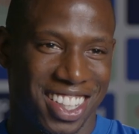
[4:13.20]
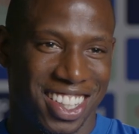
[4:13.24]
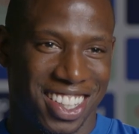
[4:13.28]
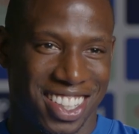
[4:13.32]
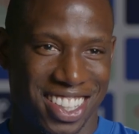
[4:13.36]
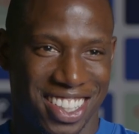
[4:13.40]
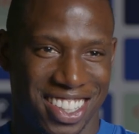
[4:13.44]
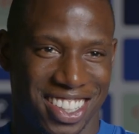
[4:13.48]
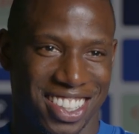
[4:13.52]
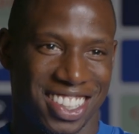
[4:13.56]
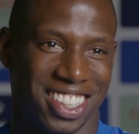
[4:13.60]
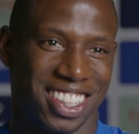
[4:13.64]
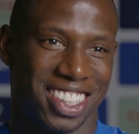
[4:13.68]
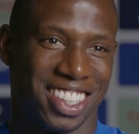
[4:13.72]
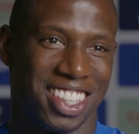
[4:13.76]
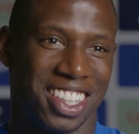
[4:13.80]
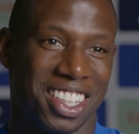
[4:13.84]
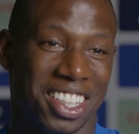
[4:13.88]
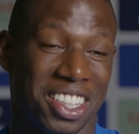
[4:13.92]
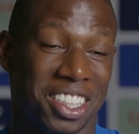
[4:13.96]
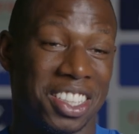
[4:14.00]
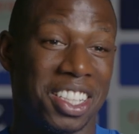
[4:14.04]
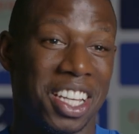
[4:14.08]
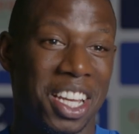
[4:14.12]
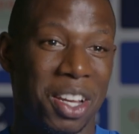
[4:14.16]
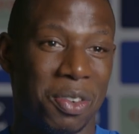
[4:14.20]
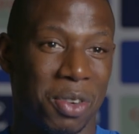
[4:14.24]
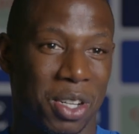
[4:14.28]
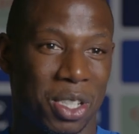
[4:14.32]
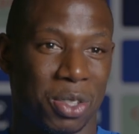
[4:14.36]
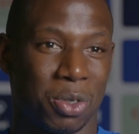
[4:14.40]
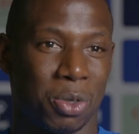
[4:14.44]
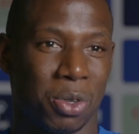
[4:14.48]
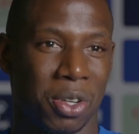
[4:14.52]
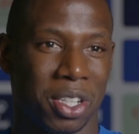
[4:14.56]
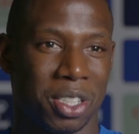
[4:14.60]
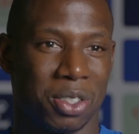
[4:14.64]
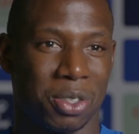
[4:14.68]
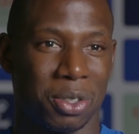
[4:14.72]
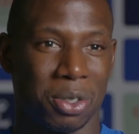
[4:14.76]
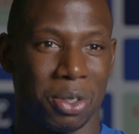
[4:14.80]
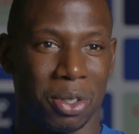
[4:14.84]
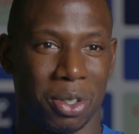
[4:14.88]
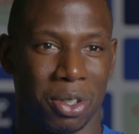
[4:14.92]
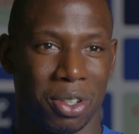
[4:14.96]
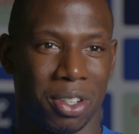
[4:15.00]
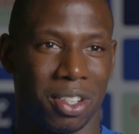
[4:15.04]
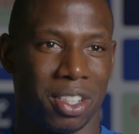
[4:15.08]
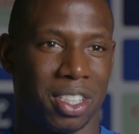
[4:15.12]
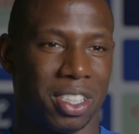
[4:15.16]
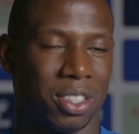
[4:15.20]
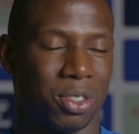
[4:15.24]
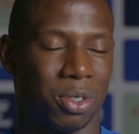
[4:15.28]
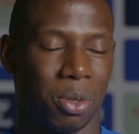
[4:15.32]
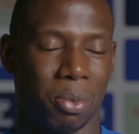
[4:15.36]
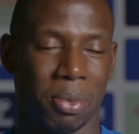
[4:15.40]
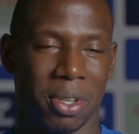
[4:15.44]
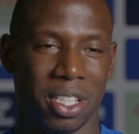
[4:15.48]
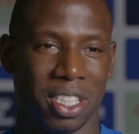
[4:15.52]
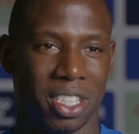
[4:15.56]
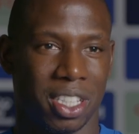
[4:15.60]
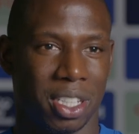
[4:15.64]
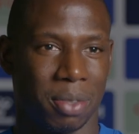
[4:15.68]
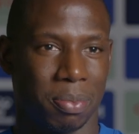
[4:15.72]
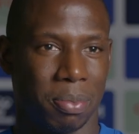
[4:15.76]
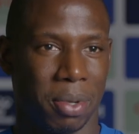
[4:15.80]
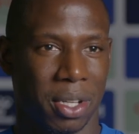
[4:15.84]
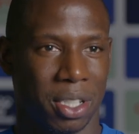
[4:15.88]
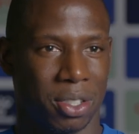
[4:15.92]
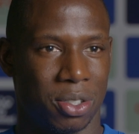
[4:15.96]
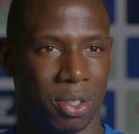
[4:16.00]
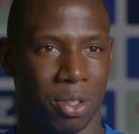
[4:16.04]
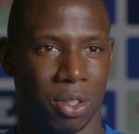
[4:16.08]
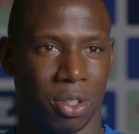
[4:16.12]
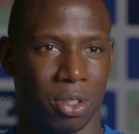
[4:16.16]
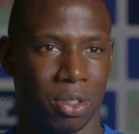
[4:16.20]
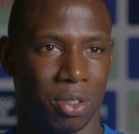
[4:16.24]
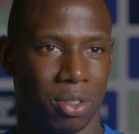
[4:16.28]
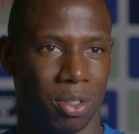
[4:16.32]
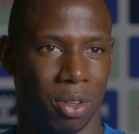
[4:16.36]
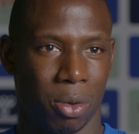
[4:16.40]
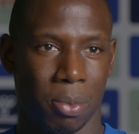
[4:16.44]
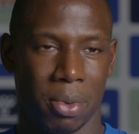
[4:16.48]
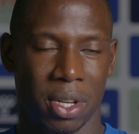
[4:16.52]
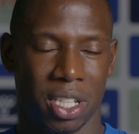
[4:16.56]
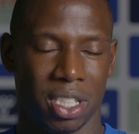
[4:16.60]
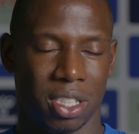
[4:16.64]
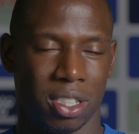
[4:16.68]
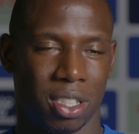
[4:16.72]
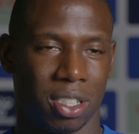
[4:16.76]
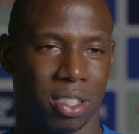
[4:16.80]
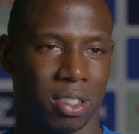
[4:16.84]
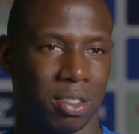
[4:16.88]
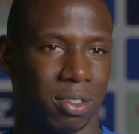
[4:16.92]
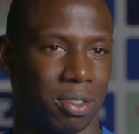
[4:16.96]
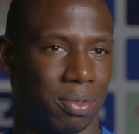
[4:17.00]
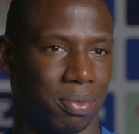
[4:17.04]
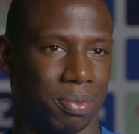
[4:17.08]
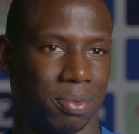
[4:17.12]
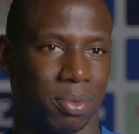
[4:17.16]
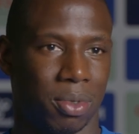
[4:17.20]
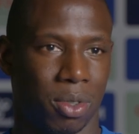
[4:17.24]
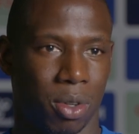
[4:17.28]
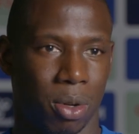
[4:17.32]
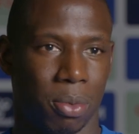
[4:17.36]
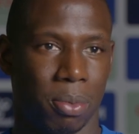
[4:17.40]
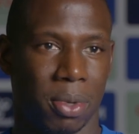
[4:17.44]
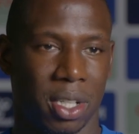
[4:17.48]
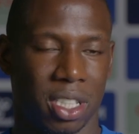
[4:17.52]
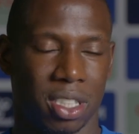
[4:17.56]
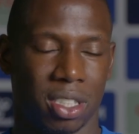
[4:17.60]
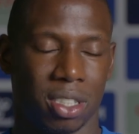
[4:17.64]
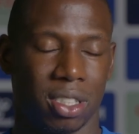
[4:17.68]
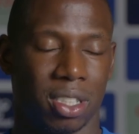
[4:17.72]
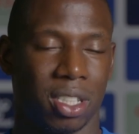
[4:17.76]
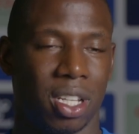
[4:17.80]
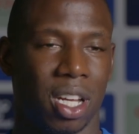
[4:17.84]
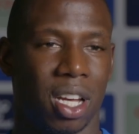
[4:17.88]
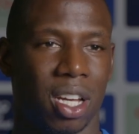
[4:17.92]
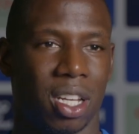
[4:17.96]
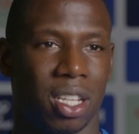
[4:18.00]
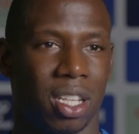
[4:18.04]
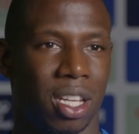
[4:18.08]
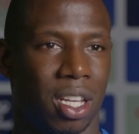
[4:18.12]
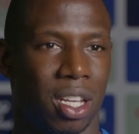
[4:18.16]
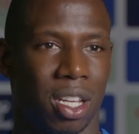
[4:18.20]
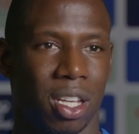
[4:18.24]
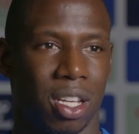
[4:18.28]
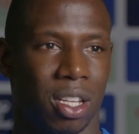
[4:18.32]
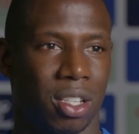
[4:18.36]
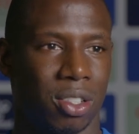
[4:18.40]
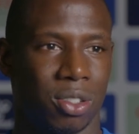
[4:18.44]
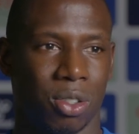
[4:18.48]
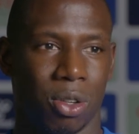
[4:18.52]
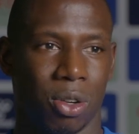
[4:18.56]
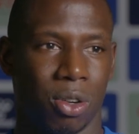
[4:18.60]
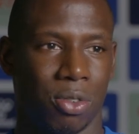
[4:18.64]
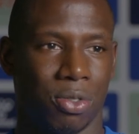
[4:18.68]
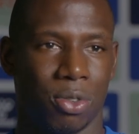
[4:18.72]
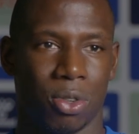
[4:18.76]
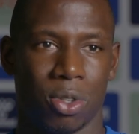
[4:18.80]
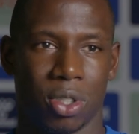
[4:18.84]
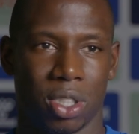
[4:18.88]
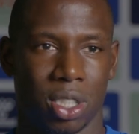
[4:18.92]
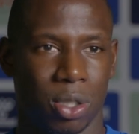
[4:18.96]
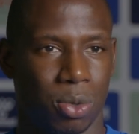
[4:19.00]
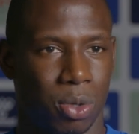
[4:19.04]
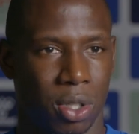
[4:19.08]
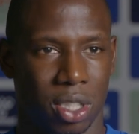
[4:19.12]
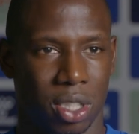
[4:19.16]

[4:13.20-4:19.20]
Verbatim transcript: it like? Yeah, it was great. You know, he's an amazing person, amazing, amazing guy. So of course, it